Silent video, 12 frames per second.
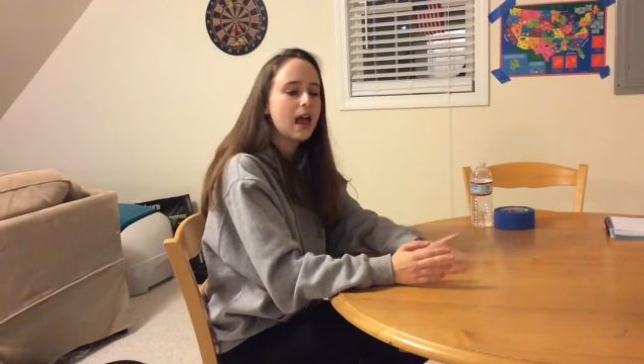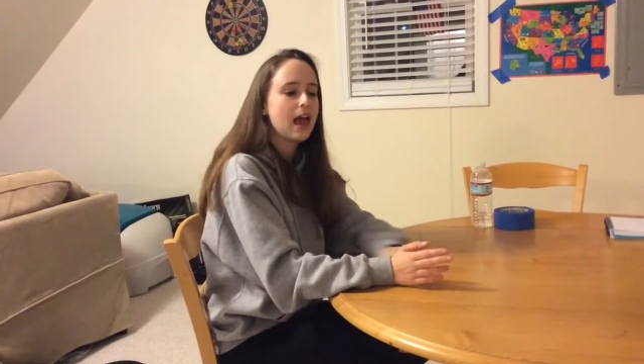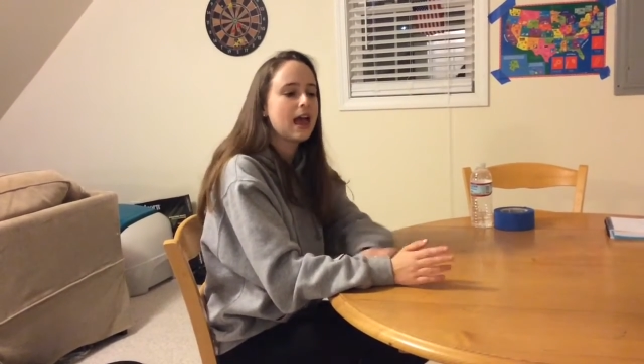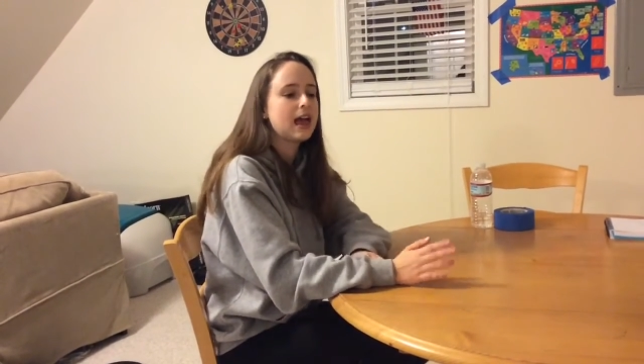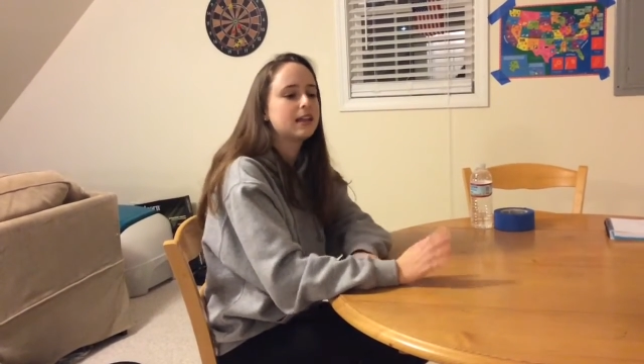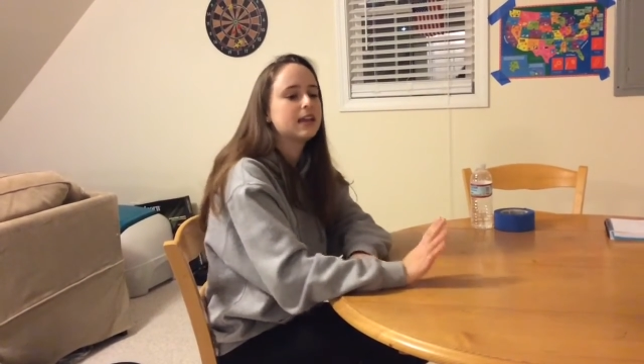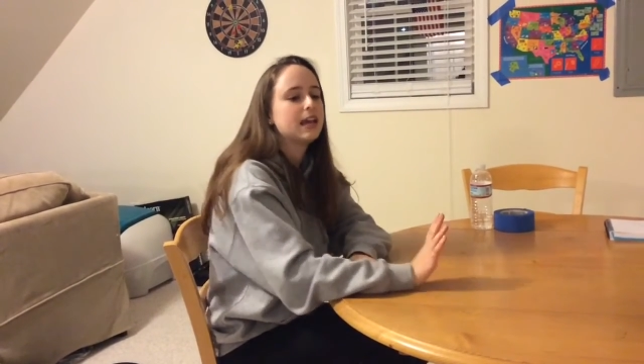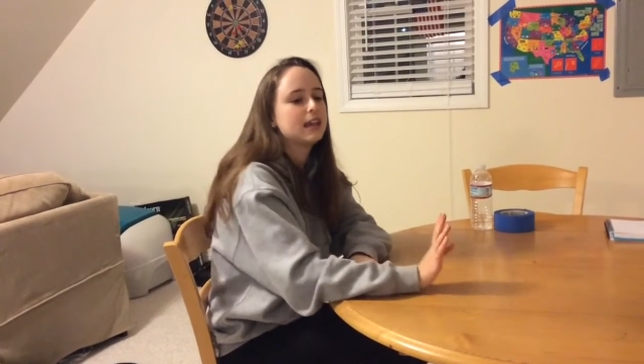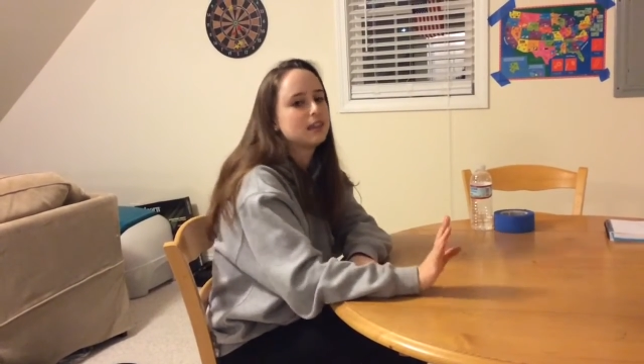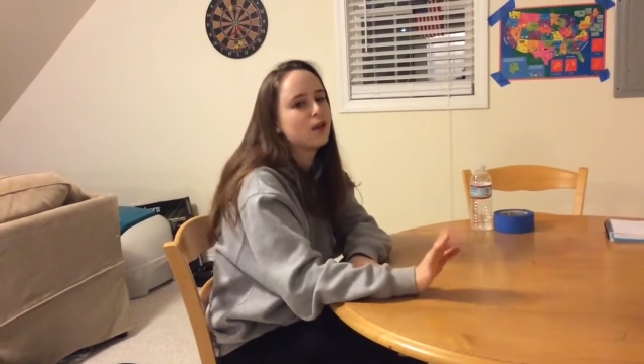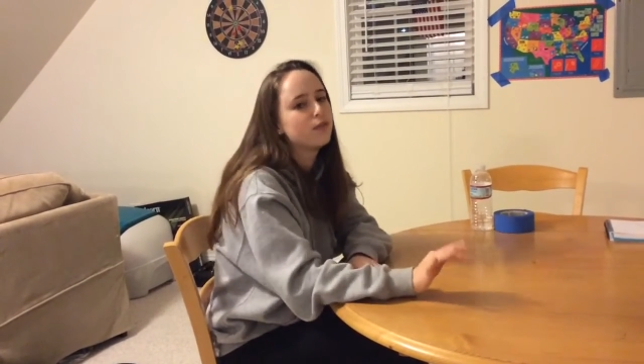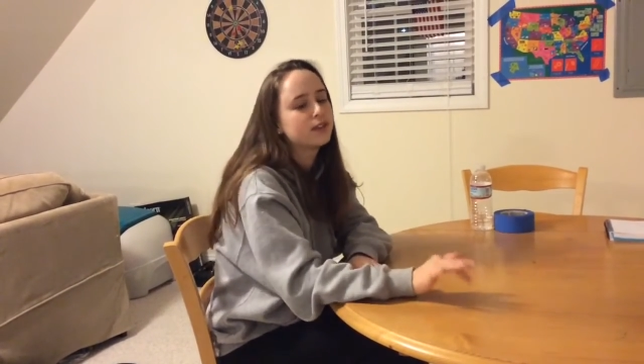And in
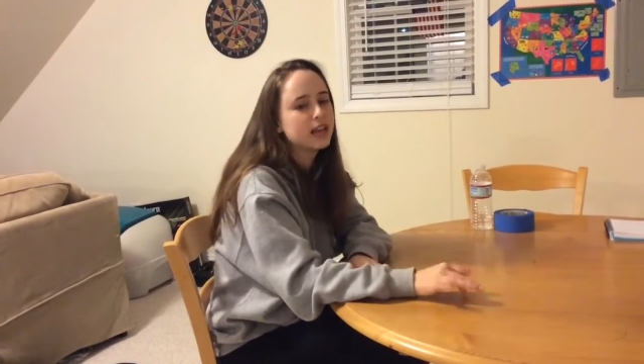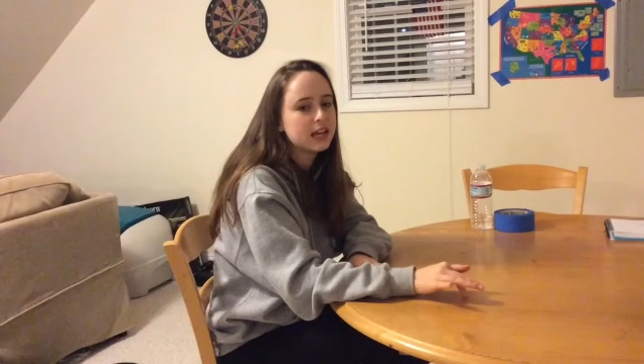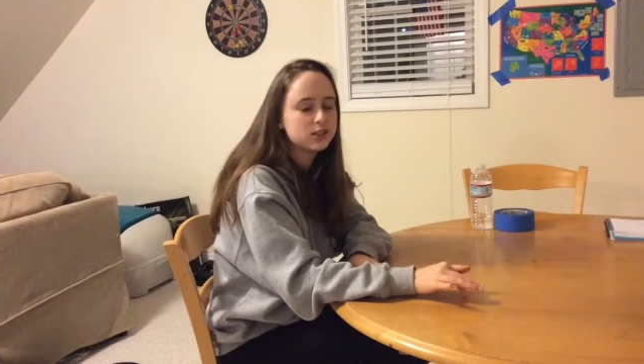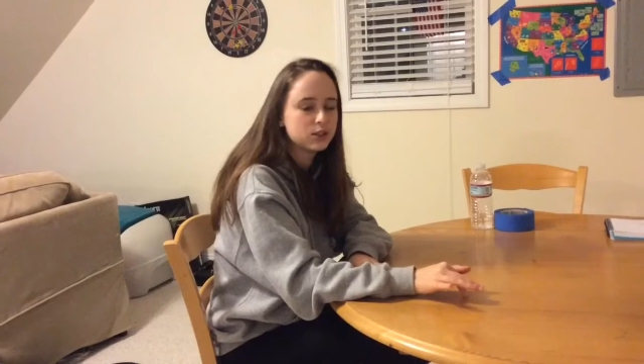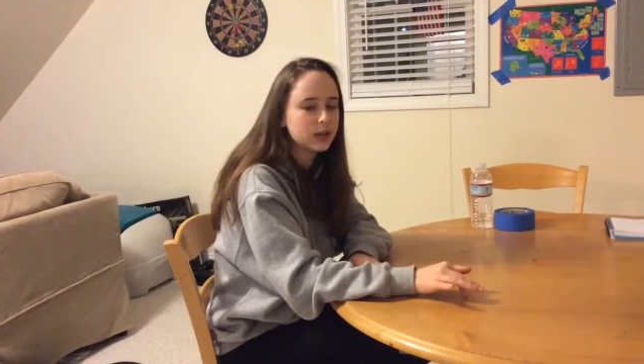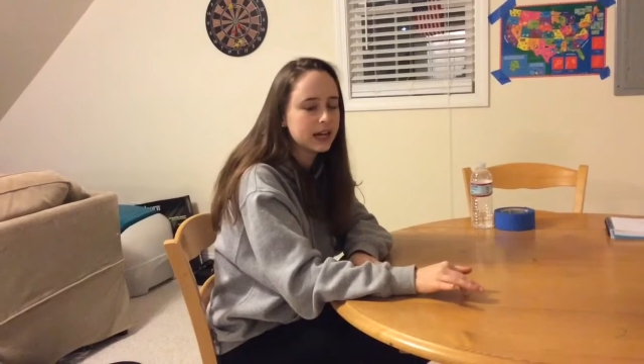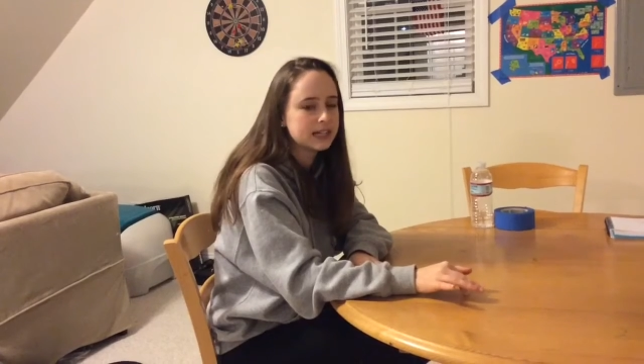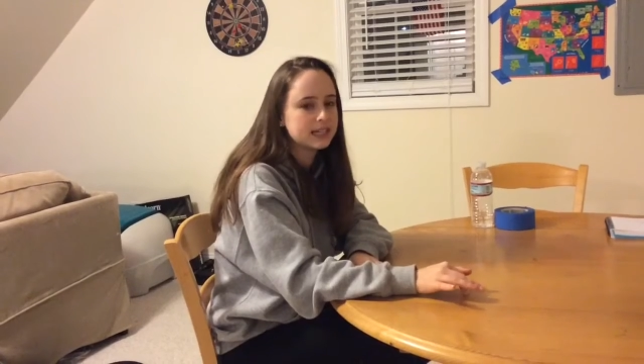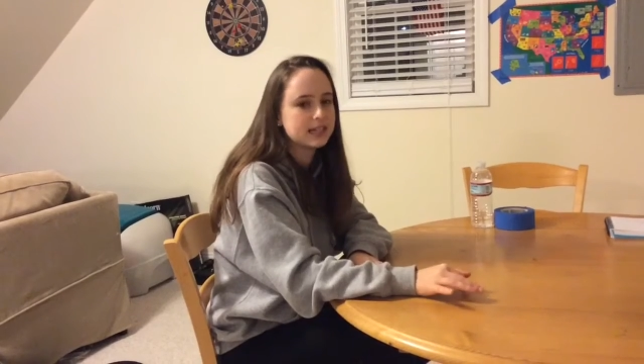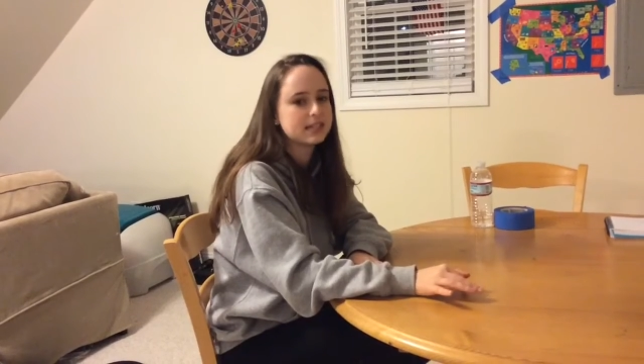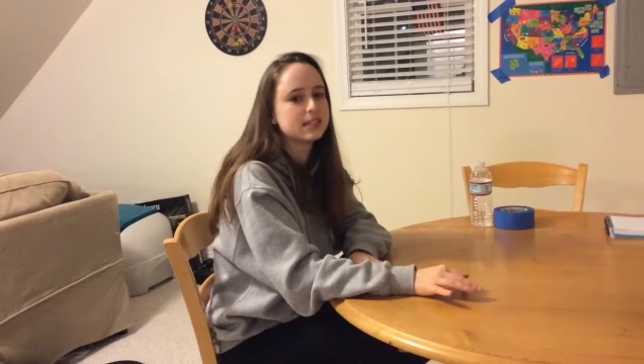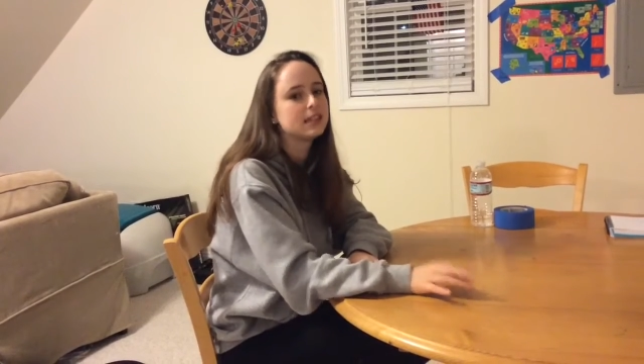the nullification
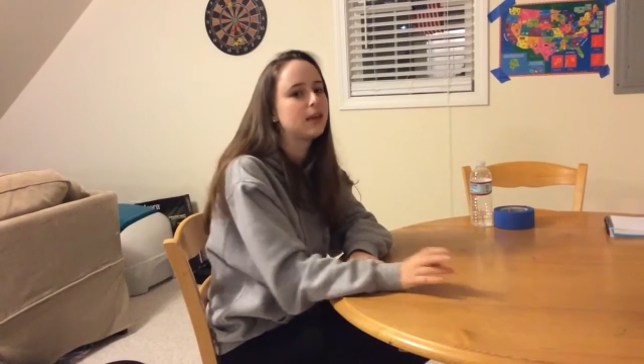crisis,